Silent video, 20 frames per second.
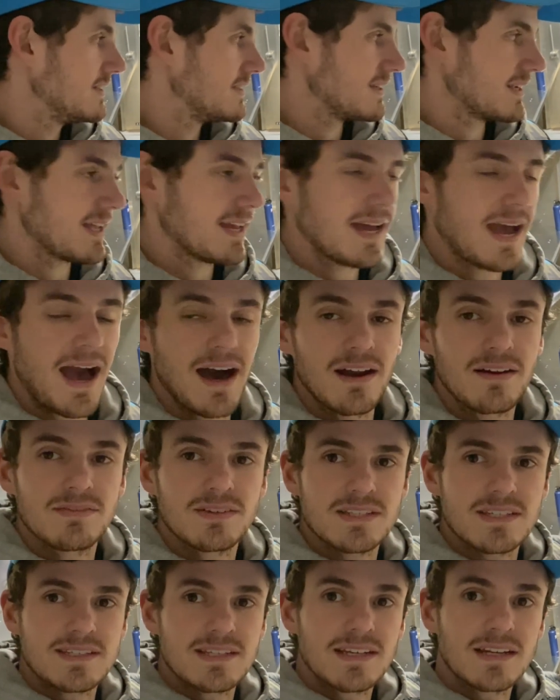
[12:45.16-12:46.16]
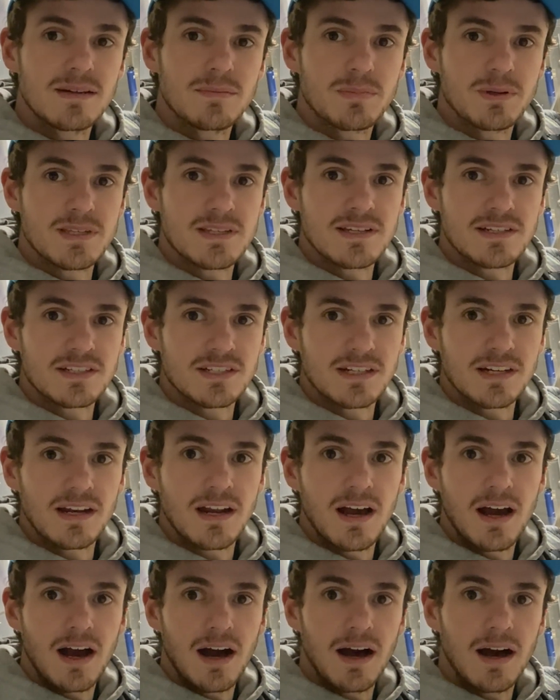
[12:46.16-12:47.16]
to get out of a seated
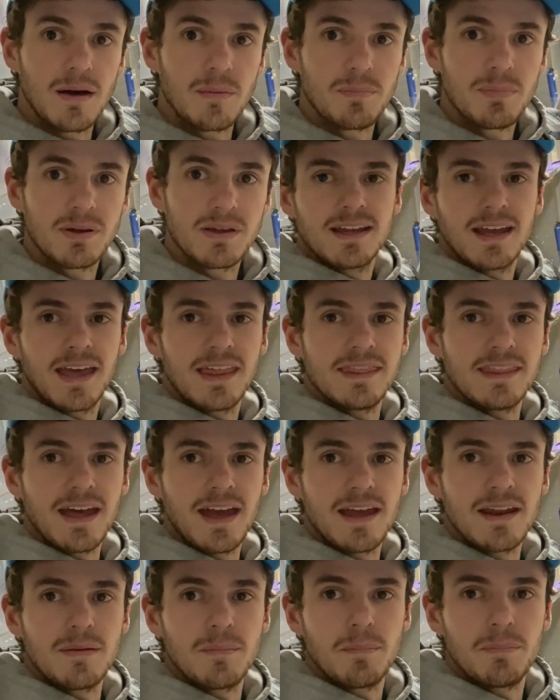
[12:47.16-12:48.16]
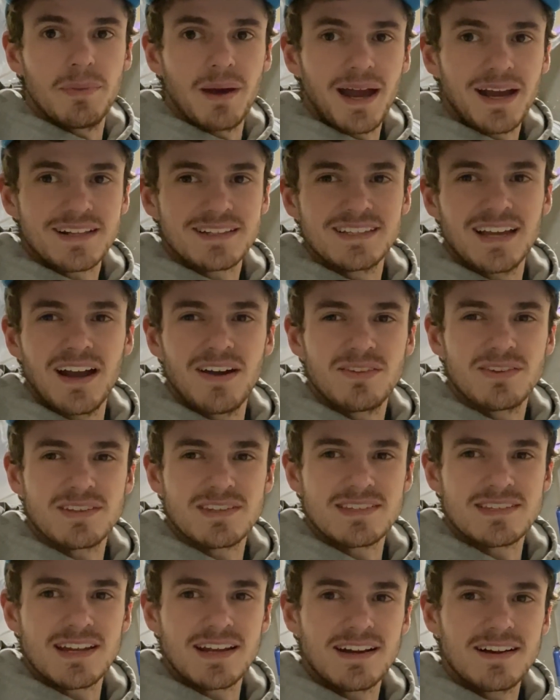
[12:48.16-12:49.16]
position up and then back down the
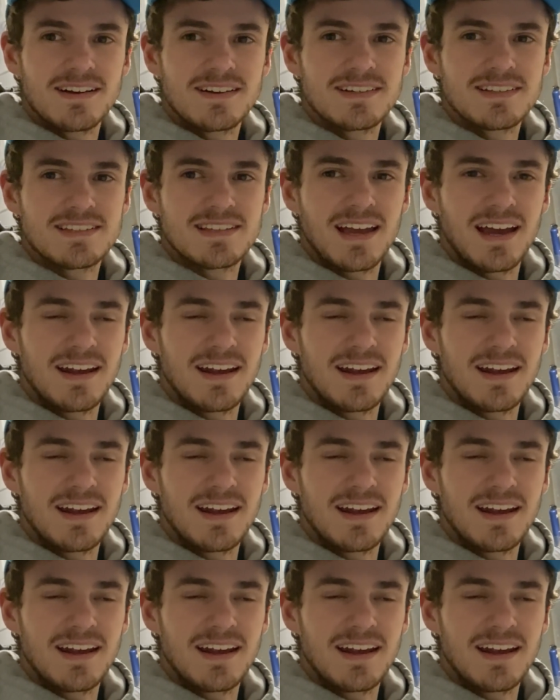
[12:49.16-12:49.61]
stairs.